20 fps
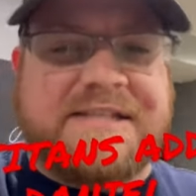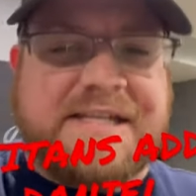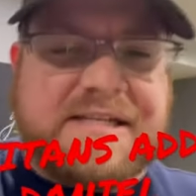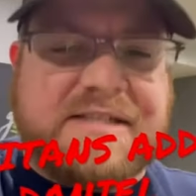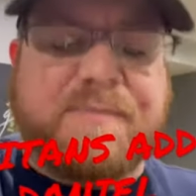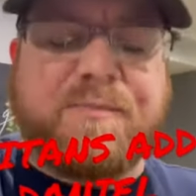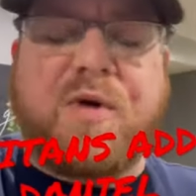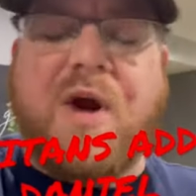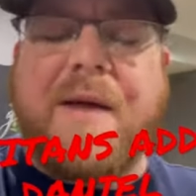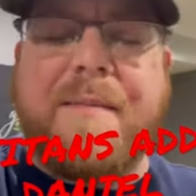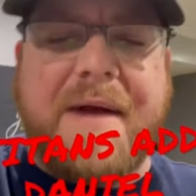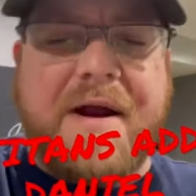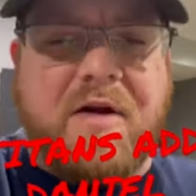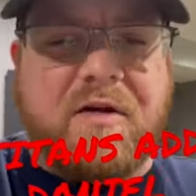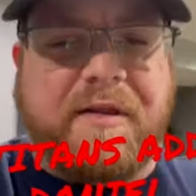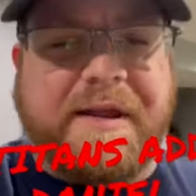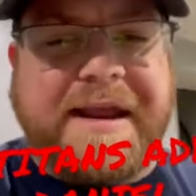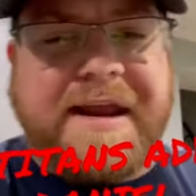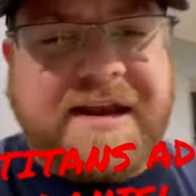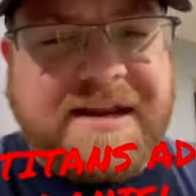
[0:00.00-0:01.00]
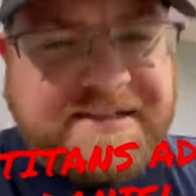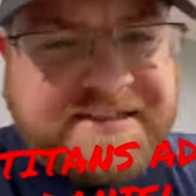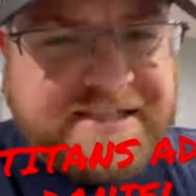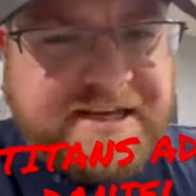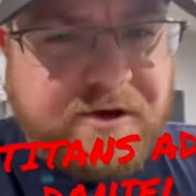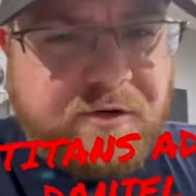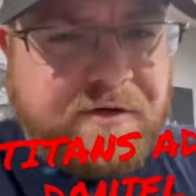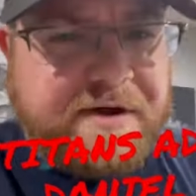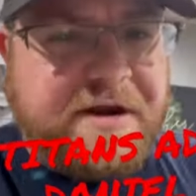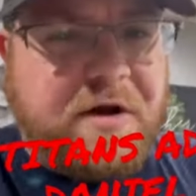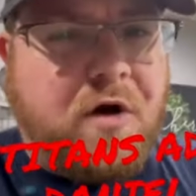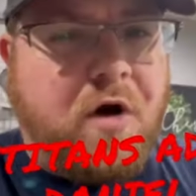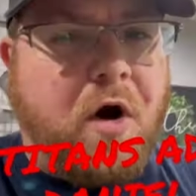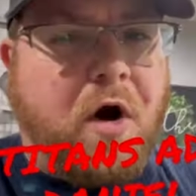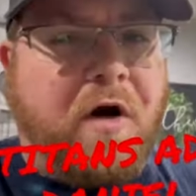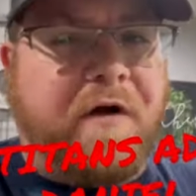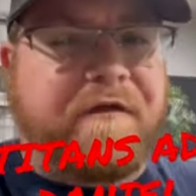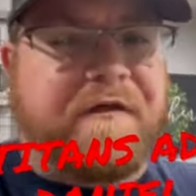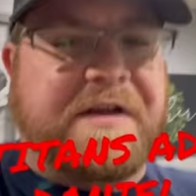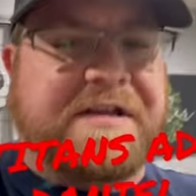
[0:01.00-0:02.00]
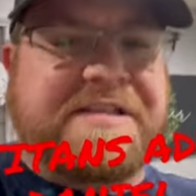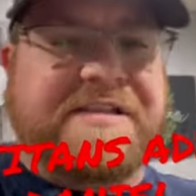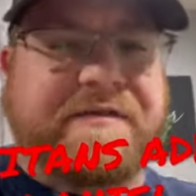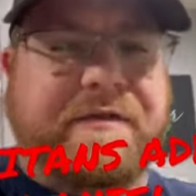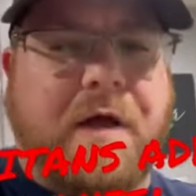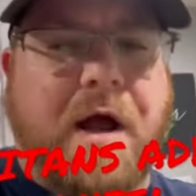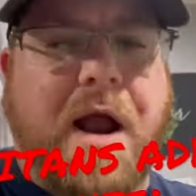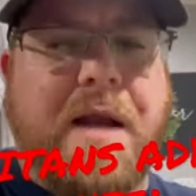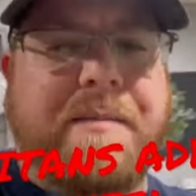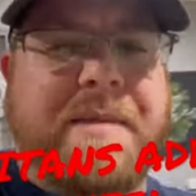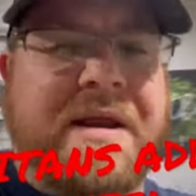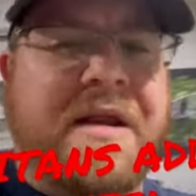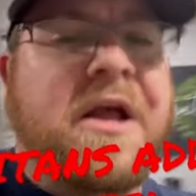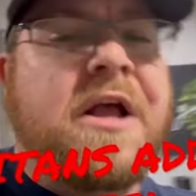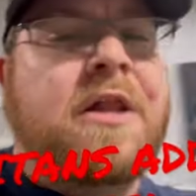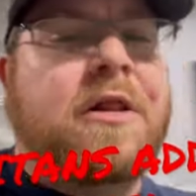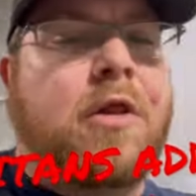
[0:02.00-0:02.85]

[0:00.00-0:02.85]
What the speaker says: He's primarily an interior offensive lineman,